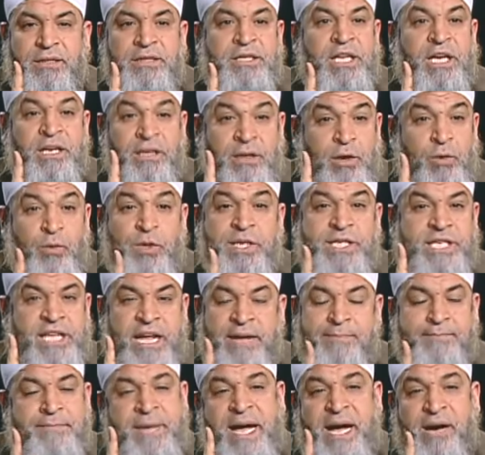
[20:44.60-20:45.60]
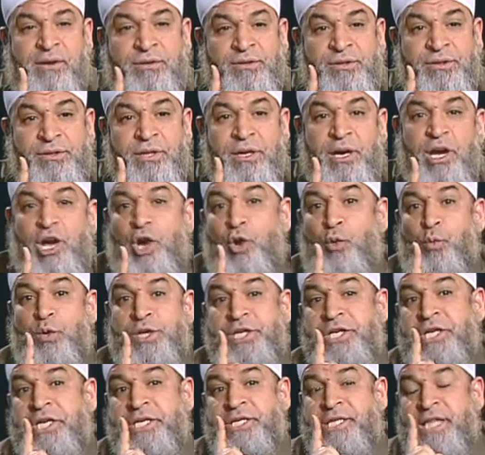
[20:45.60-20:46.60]
the lowest amount,
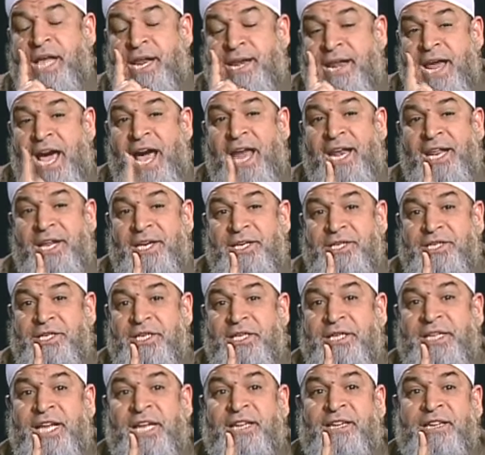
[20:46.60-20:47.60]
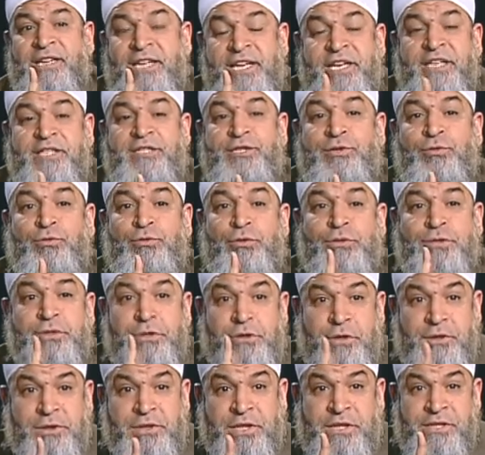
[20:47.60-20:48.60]
which is the knowledge that leads you to
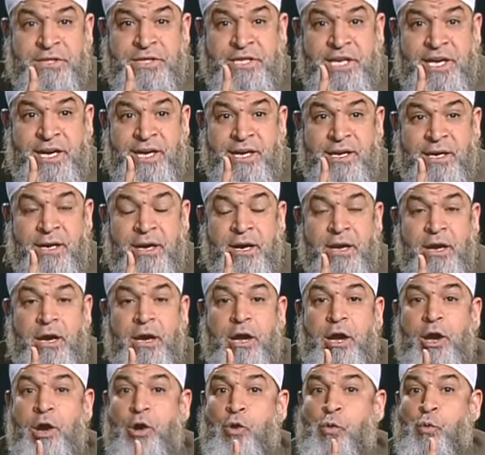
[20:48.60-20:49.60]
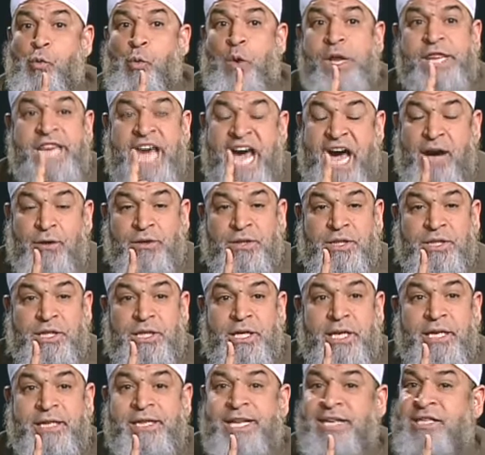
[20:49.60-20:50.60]
certainty
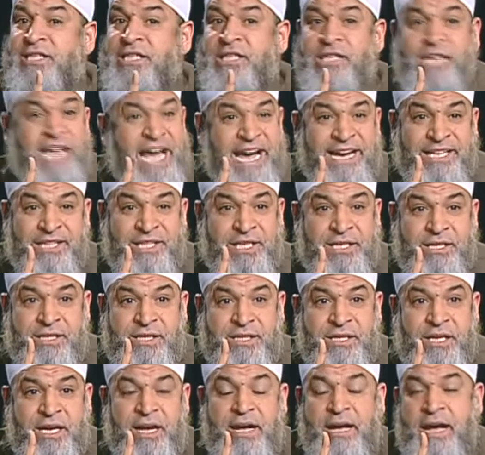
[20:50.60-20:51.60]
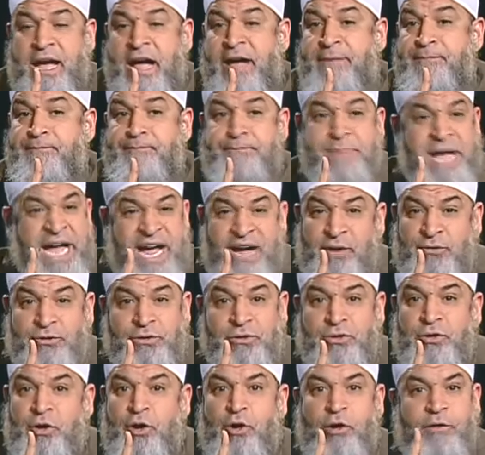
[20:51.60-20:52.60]
without the slightest
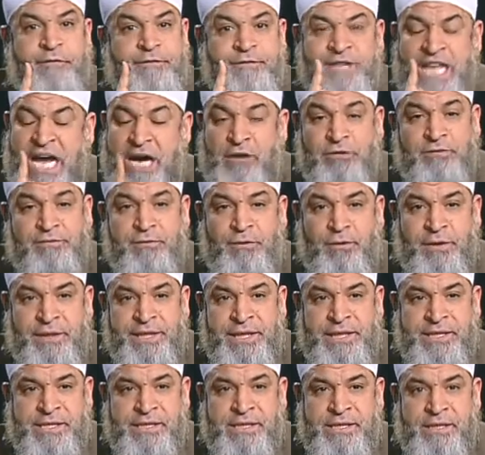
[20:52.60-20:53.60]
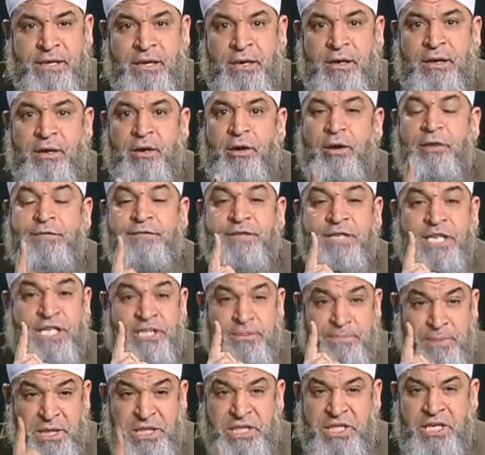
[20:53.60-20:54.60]
amount of doubtfulness, of
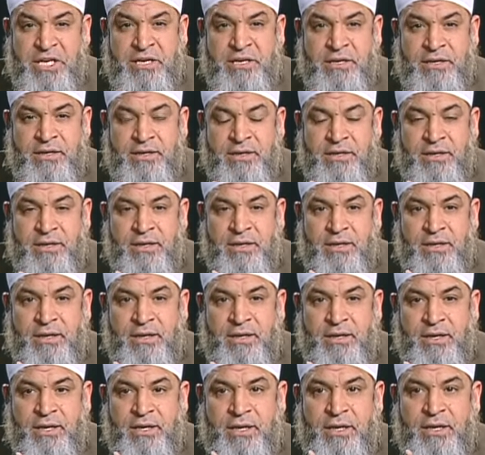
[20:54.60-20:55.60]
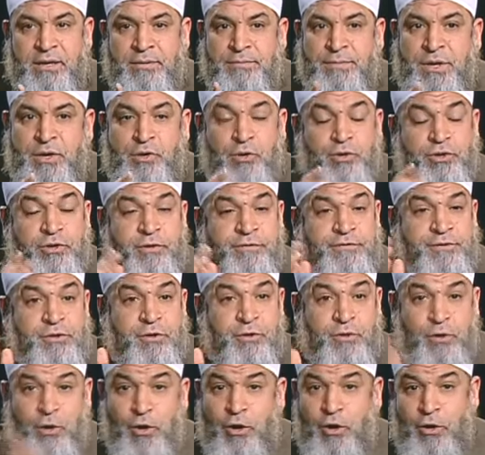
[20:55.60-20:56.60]
suspicion. Because if
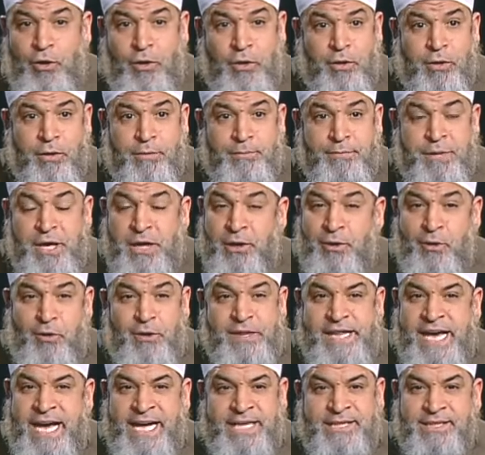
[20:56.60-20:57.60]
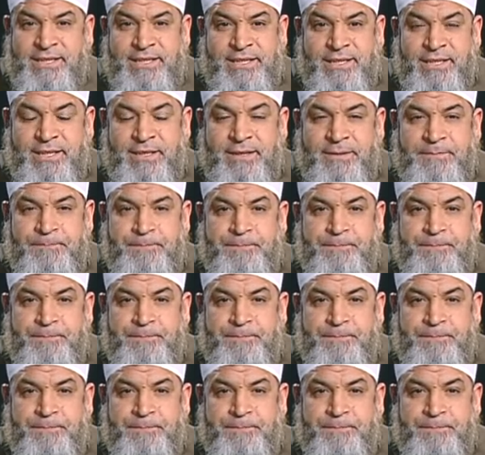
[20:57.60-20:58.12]
you go below that,